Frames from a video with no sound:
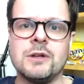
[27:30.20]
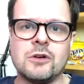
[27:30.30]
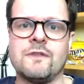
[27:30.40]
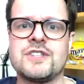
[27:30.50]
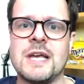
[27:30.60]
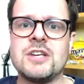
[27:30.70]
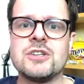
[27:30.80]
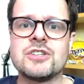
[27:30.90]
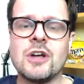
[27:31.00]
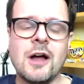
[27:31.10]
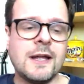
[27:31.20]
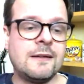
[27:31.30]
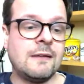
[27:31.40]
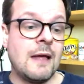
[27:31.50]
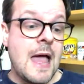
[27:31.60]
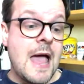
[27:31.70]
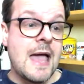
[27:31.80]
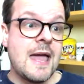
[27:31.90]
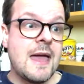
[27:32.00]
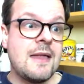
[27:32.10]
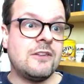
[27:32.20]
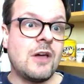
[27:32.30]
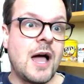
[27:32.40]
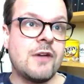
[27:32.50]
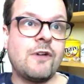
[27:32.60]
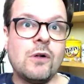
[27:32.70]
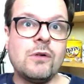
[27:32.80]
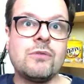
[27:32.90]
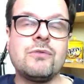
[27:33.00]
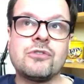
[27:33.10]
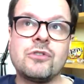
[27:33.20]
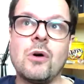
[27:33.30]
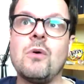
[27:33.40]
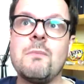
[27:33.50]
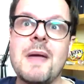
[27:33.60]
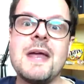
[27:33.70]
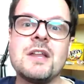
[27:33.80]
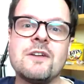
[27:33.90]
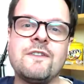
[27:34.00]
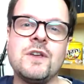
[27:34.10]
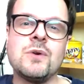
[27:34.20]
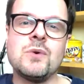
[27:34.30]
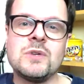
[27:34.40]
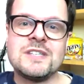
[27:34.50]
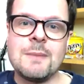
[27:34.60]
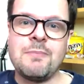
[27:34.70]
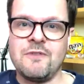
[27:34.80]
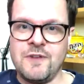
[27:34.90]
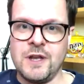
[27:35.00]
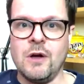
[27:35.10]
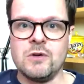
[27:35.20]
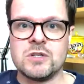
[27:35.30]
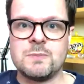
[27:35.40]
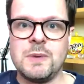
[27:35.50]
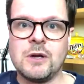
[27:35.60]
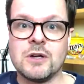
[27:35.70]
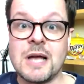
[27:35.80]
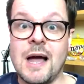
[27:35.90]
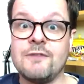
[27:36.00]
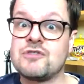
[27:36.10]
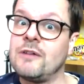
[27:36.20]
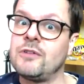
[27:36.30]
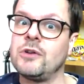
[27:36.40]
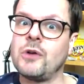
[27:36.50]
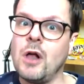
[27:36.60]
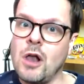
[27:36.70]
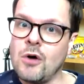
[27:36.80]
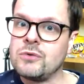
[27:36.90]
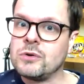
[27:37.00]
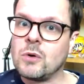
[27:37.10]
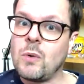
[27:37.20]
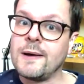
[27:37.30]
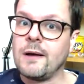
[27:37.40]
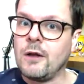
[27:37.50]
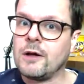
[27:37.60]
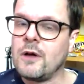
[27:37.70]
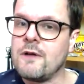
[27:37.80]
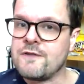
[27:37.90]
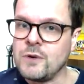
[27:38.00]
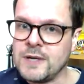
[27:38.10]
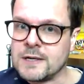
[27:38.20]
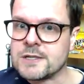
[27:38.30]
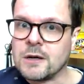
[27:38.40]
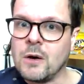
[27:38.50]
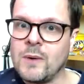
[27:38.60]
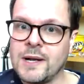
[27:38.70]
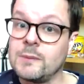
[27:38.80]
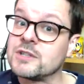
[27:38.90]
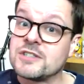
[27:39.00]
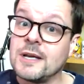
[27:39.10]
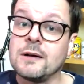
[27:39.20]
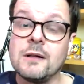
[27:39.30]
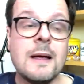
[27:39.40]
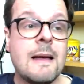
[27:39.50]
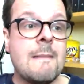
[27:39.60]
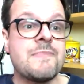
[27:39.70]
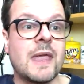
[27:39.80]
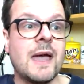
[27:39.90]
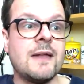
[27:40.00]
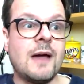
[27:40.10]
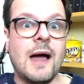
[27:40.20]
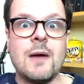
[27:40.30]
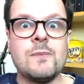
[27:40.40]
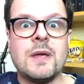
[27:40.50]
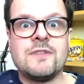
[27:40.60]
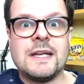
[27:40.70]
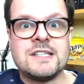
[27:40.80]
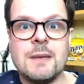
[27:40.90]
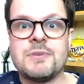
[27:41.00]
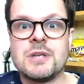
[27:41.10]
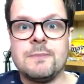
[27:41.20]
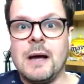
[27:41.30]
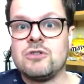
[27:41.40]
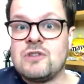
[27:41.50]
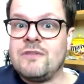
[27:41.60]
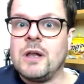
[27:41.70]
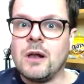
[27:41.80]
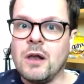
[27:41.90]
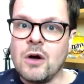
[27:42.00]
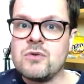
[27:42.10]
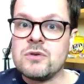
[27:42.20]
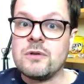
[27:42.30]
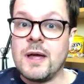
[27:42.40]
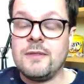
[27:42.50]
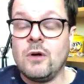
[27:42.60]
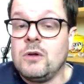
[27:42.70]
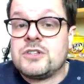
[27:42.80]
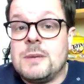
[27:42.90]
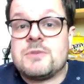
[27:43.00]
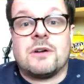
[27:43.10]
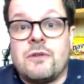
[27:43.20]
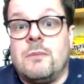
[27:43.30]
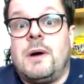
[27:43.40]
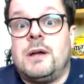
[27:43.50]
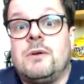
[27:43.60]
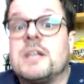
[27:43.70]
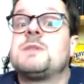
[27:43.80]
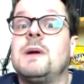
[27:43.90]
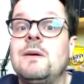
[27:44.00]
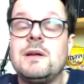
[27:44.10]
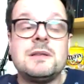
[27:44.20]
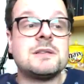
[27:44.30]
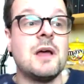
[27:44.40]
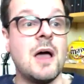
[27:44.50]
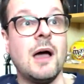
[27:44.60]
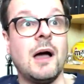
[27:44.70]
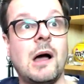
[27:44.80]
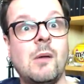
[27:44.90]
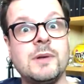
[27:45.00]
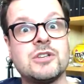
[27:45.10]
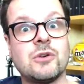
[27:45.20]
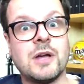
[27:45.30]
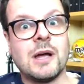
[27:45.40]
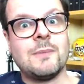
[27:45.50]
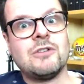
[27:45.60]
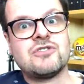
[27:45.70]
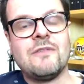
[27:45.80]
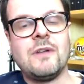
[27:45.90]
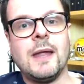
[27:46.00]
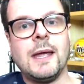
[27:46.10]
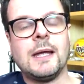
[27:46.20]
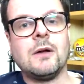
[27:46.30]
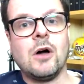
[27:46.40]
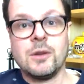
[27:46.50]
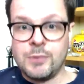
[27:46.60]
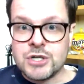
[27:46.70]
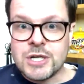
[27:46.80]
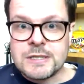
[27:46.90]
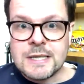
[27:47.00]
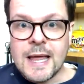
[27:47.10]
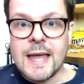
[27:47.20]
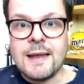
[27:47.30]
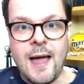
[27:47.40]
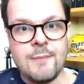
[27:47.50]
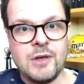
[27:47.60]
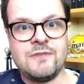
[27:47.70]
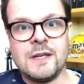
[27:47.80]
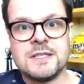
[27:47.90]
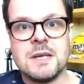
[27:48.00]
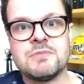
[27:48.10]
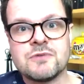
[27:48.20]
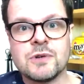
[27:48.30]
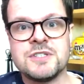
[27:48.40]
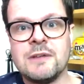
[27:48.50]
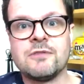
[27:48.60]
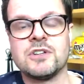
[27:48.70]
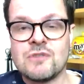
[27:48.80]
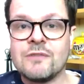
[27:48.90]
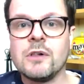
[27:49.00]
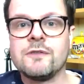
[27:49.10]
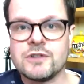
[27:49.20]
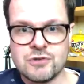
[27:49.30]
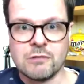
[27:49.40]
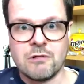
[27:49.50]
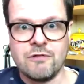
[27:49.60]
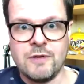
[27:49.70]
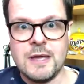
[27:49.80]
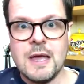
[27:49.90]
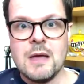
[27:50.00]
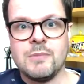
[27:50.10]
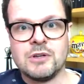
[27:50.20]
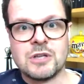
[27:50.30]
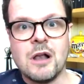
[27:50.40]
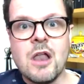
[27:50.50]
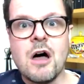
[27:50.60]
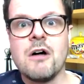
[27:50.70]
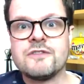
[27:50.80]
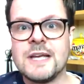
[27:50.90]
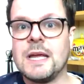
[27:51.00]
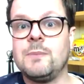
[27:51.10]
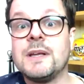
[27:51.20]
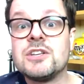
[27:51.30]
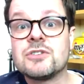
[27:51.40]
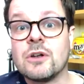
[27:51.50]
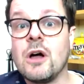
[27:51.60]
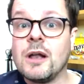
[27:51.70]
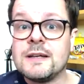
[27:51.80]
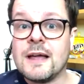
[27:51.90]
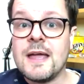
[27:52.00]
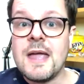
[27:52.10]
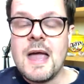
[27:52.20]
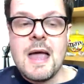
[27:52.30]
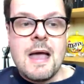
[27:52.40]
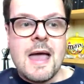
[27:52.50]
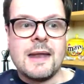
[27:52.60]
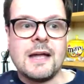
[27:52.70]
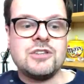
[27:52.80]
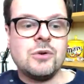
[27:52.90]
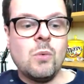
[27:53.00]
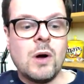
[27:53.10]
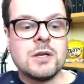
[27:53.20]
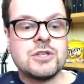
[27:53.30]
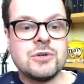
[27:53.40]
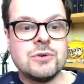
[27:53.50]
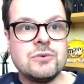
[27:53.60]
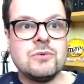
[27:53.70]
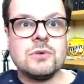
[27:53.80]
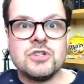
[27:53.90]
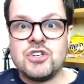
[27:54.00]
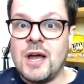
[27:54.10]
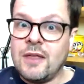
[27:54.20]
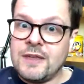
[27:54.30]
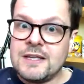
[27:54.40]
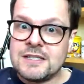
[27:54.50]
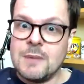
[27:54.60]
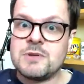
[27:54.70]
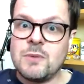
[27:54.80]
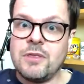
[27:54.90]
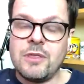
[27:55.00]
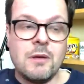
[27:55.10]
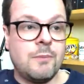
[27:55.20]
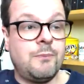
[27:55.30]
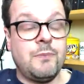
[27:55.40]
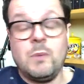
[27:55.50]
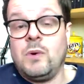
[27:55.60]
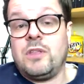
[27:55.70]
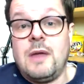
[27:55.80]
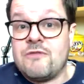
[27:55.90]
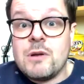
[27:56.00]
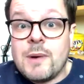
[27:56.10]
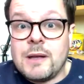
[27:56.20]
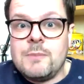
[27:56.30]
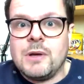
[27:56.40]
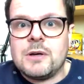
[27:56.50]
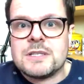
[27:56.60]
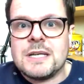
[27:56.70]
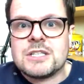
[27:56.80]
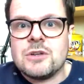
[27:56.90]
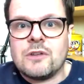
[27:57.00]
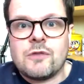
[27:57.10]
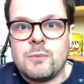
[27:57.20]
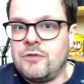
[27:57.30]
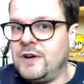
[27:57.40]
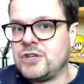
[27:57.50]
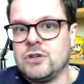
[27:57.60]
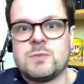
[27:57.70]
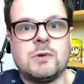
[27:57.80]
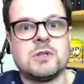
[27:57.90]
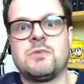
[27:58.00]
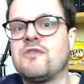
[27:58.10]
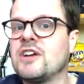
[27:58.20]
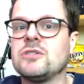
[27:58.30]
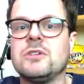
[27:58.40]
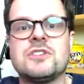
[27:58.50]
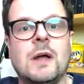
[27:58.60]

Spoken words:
conversation started. And I've also made a few tip videos because I've traveled alone quite a lot a few years ago when I was single. And I'm giving tips about traveling alone, and all tips from my own experience. I'll be talking about traveling on a budget, and I'm giving tips for travel photography because I love taking pictures on a holiday, and I do want to share these tips with everybody because it's not for professionals, because professionals,